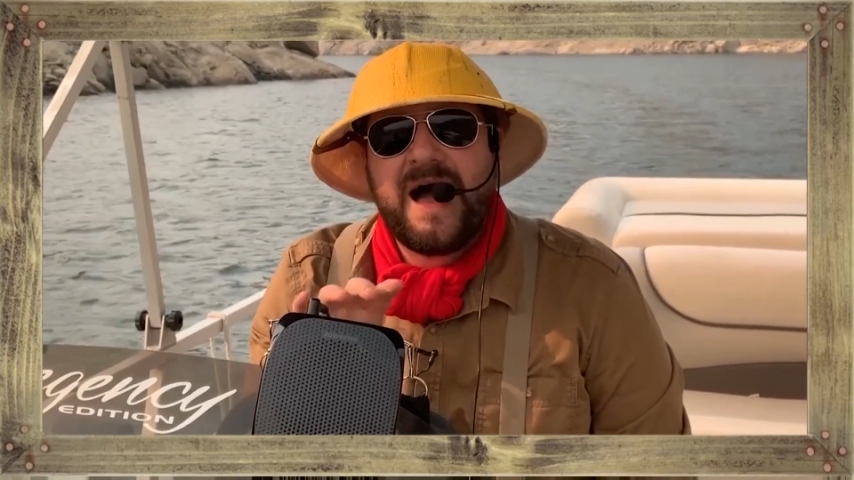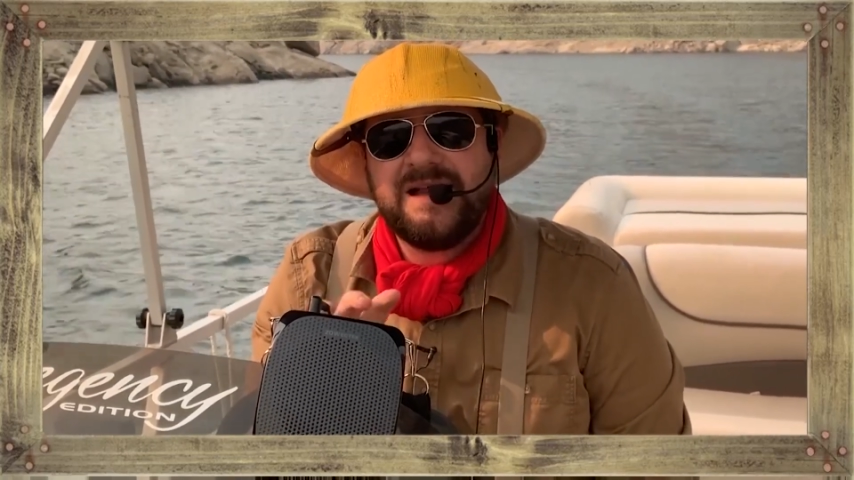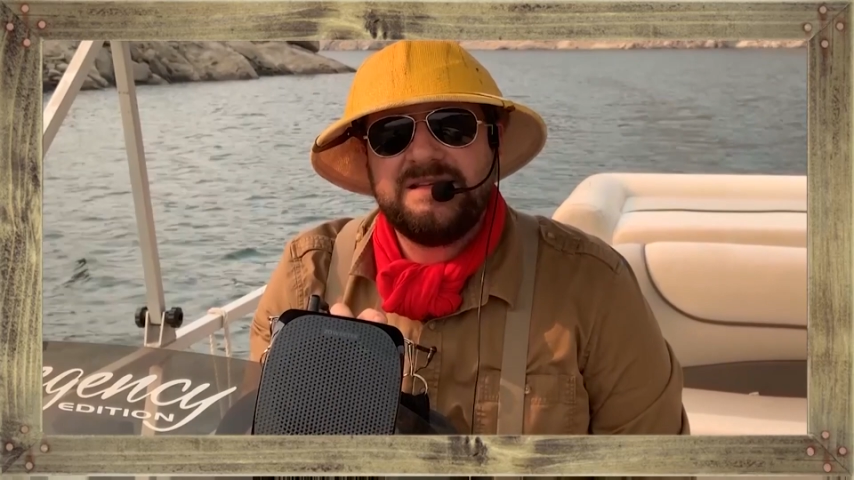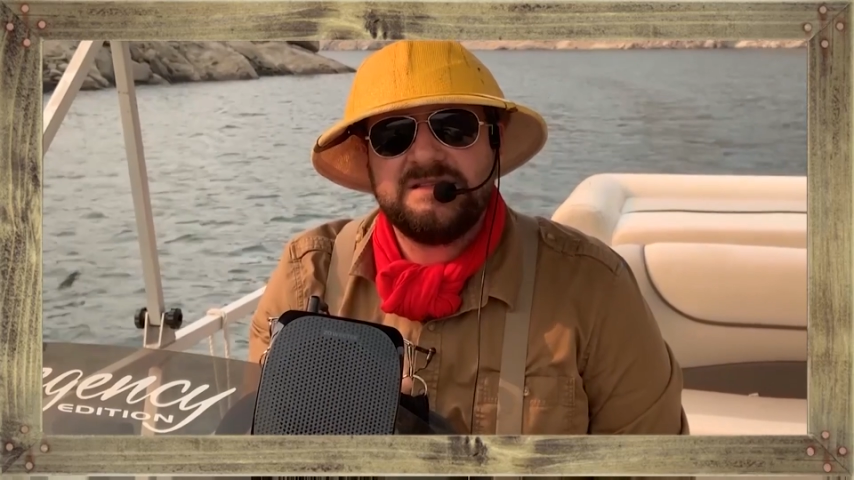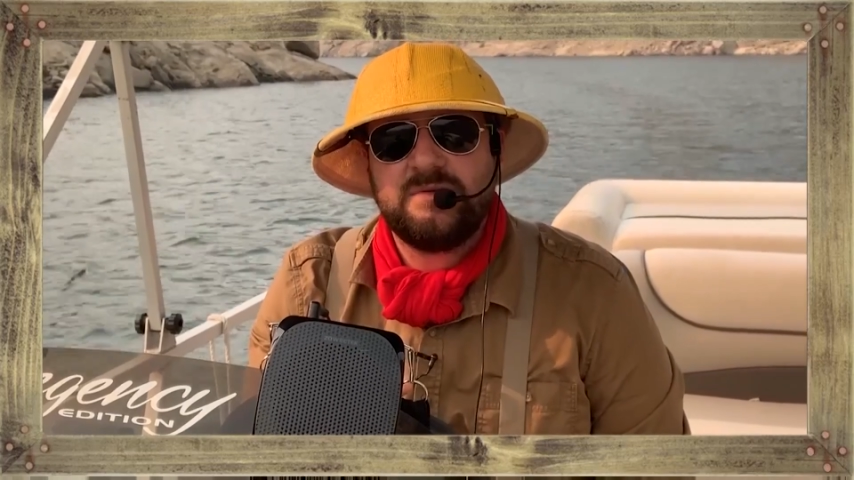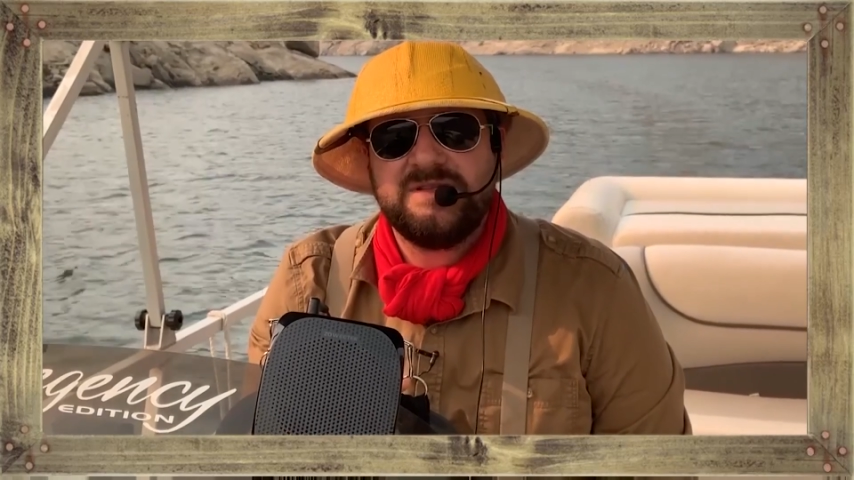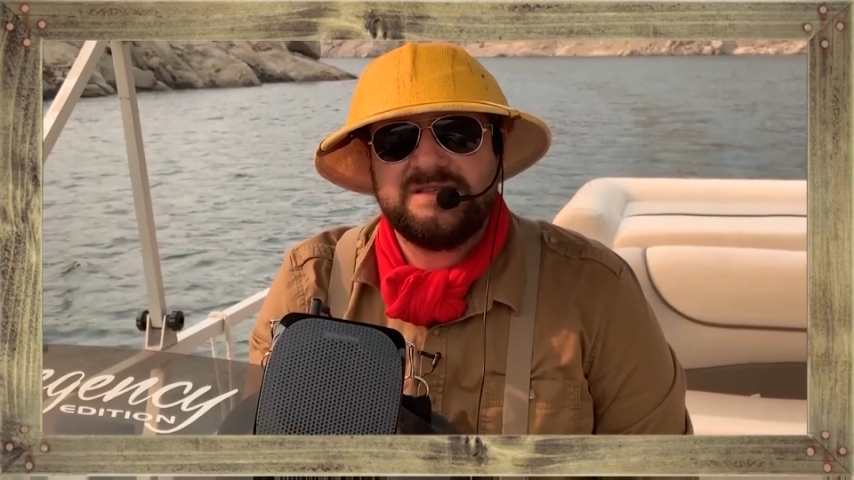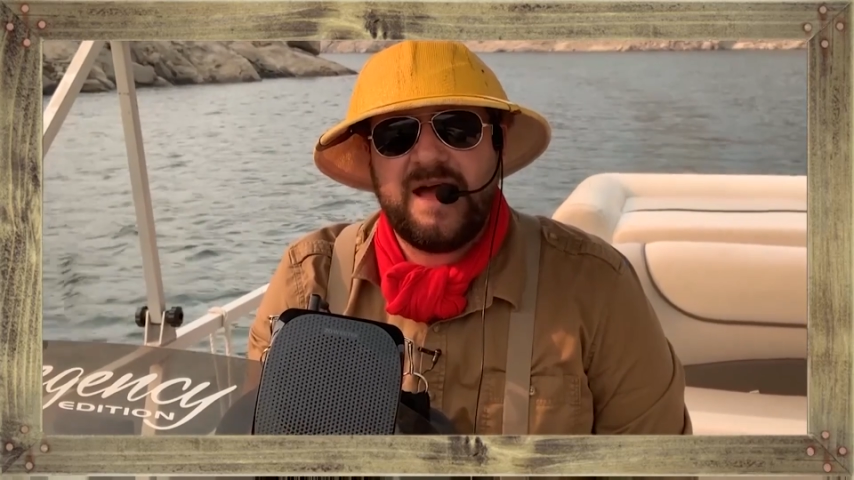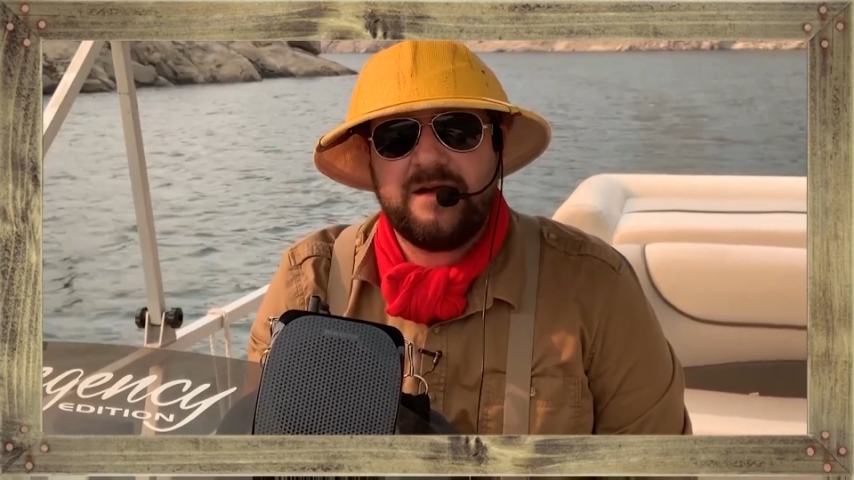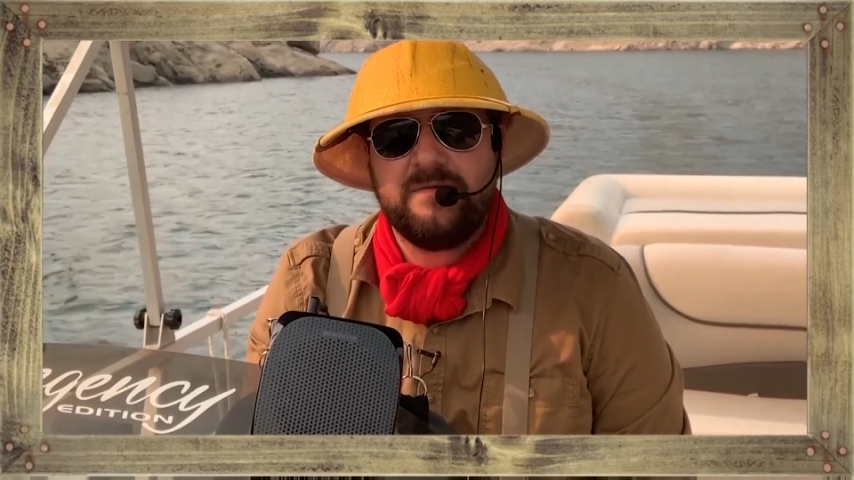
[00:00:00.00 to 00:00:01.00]
God doesn't want
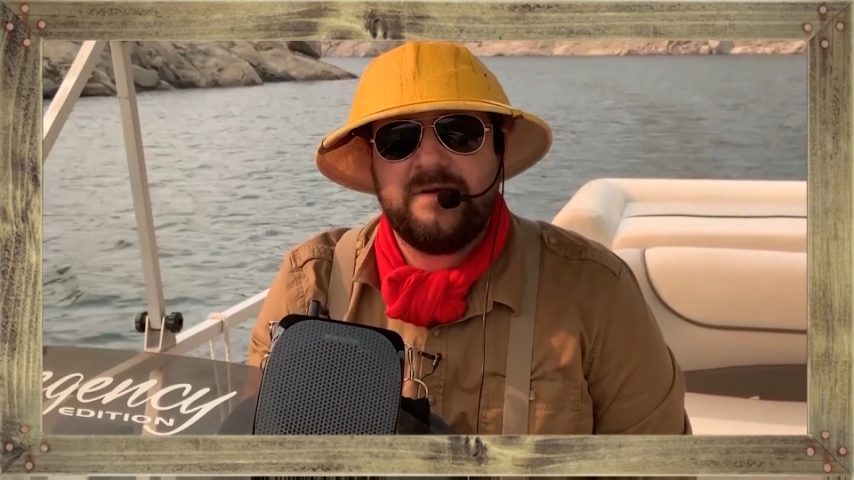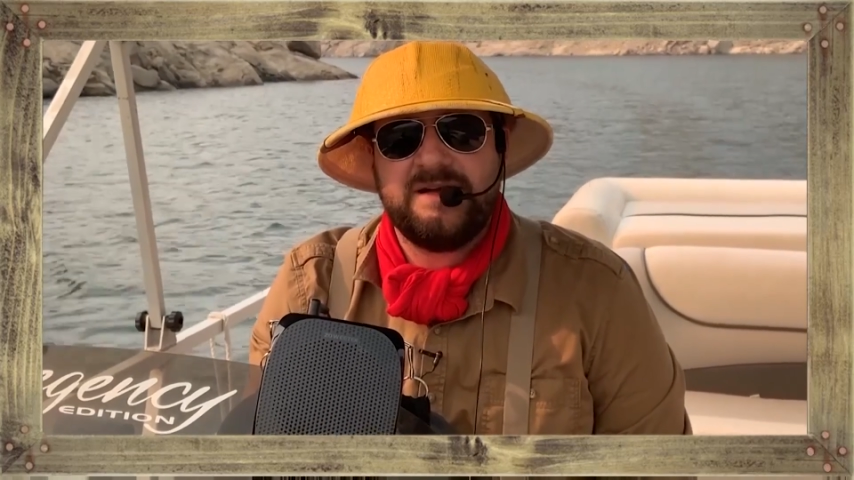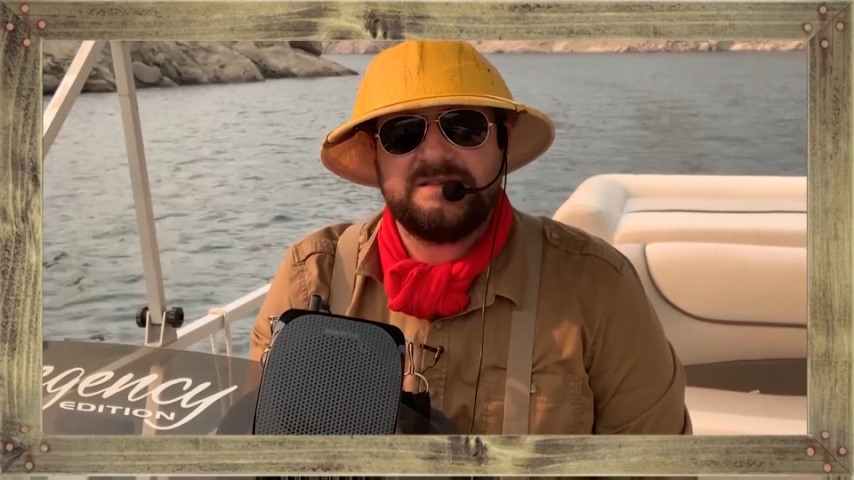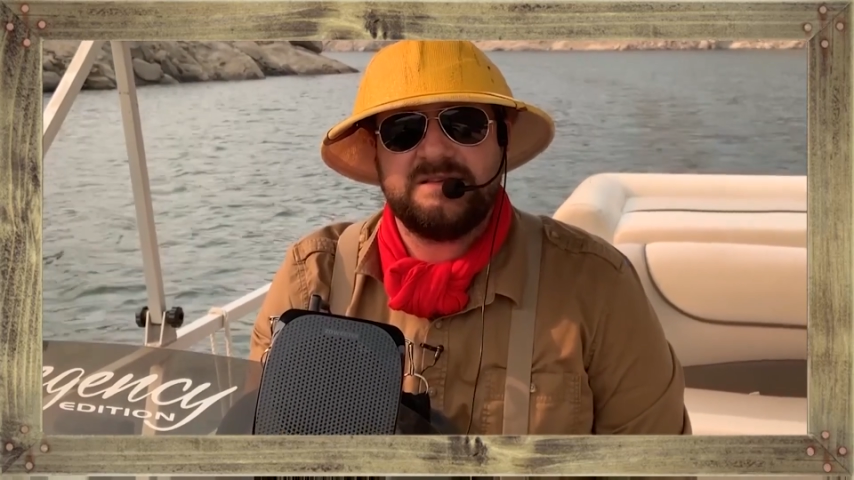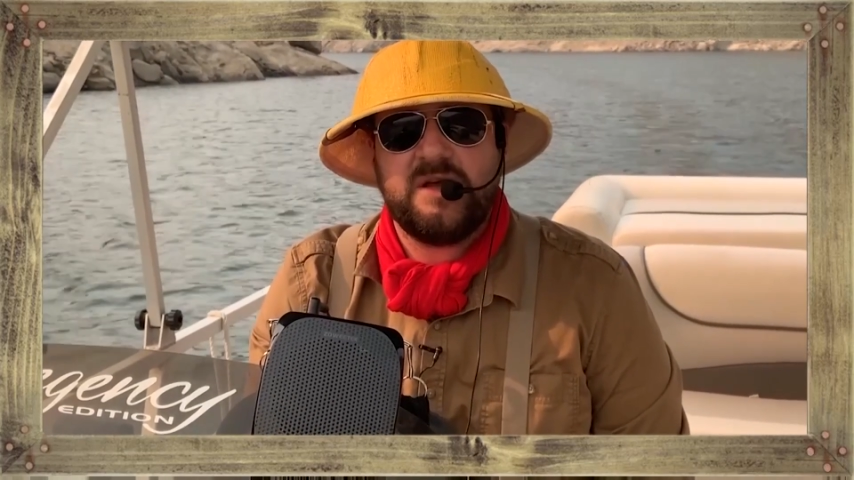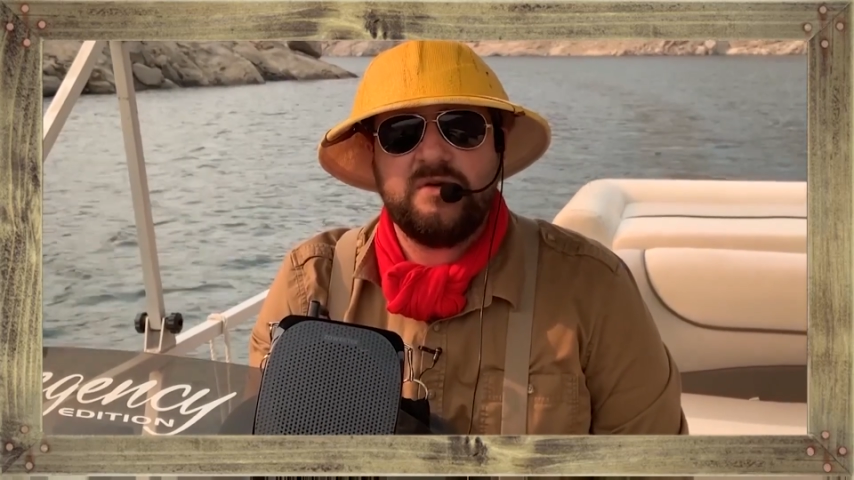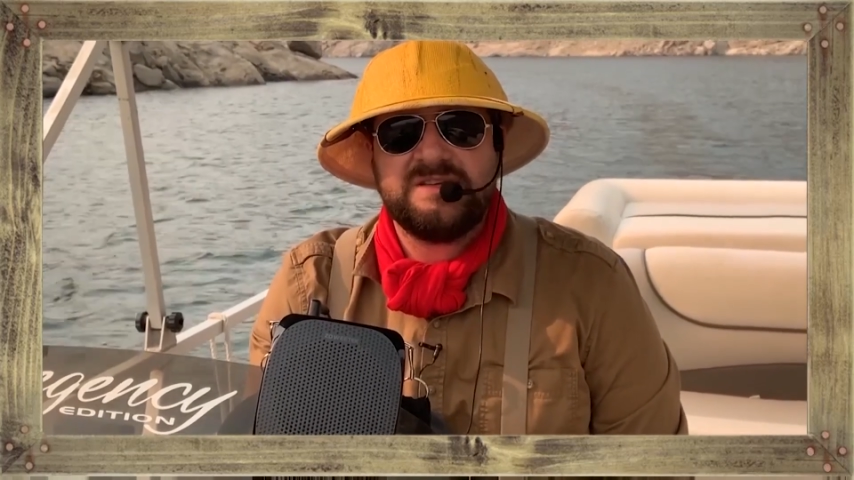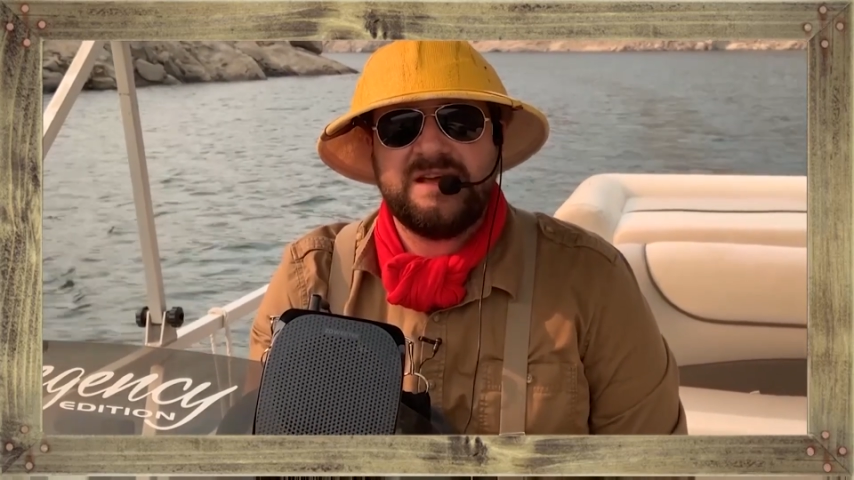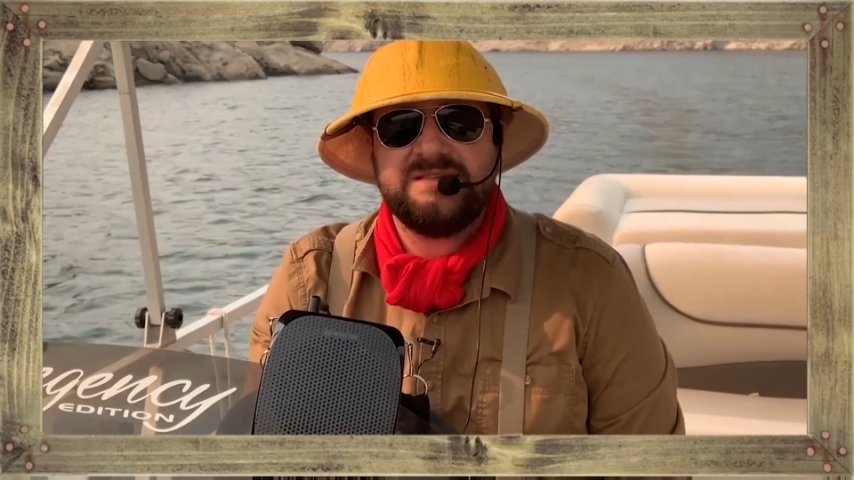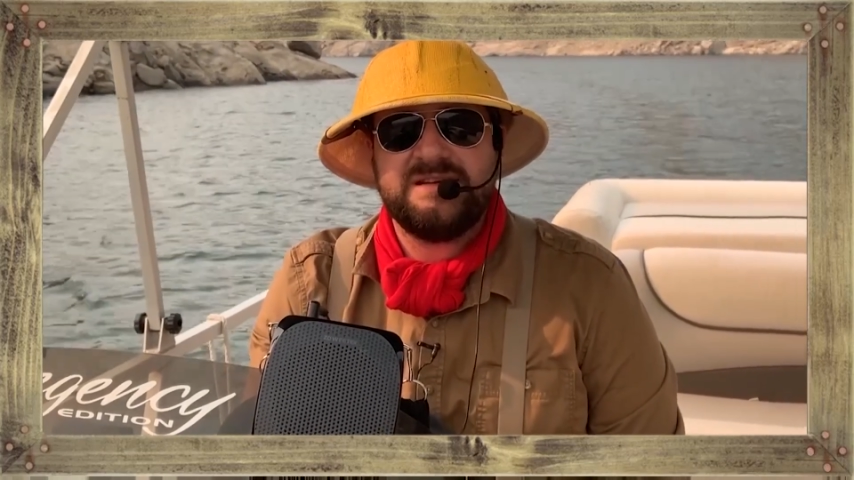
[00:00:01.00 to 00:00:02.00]
sacrifices.
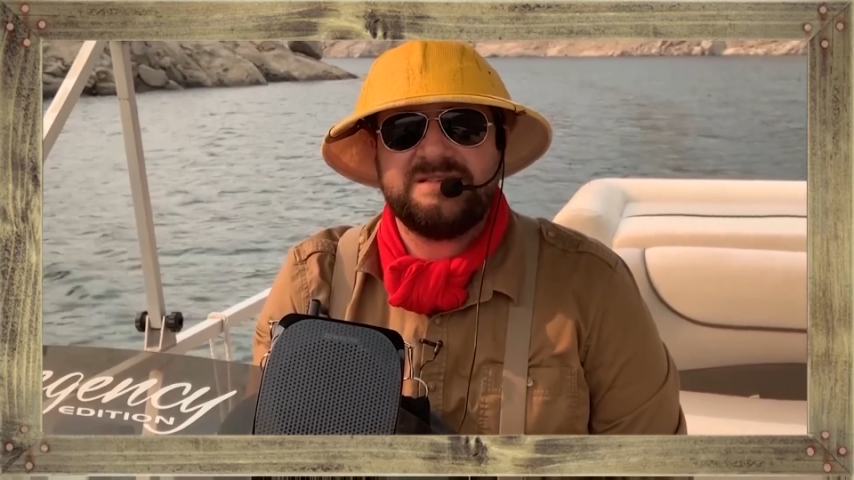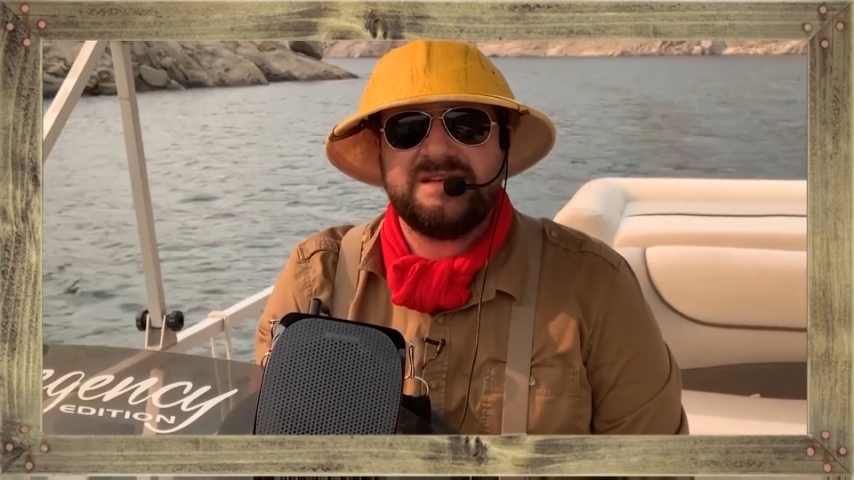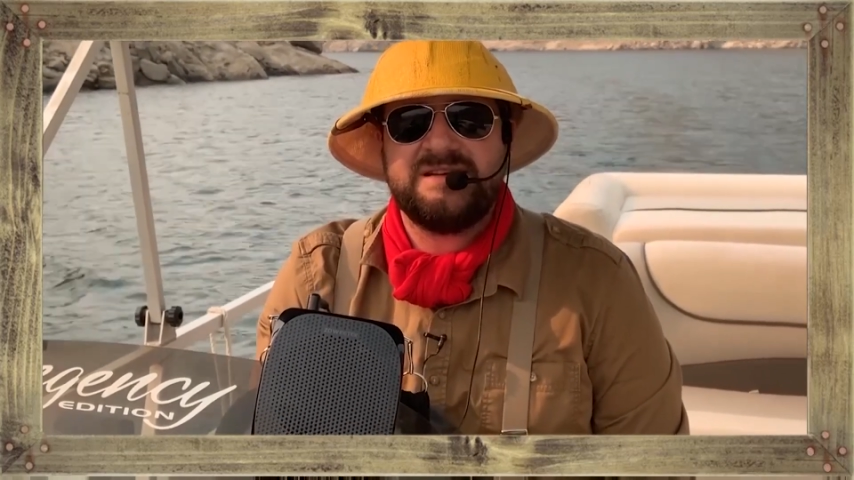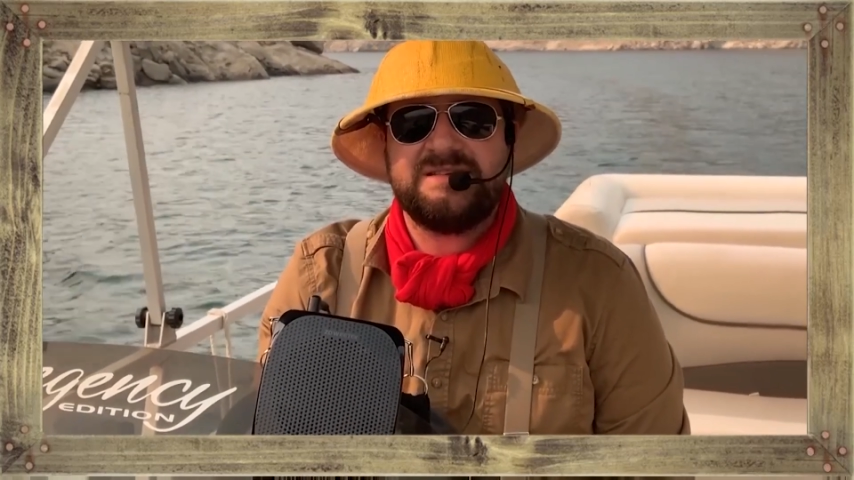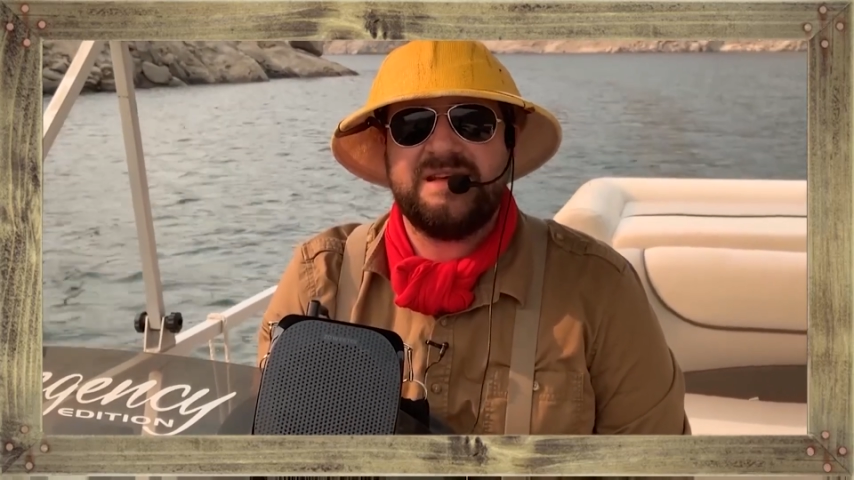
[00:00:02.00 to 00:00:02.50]
Hosea 6 6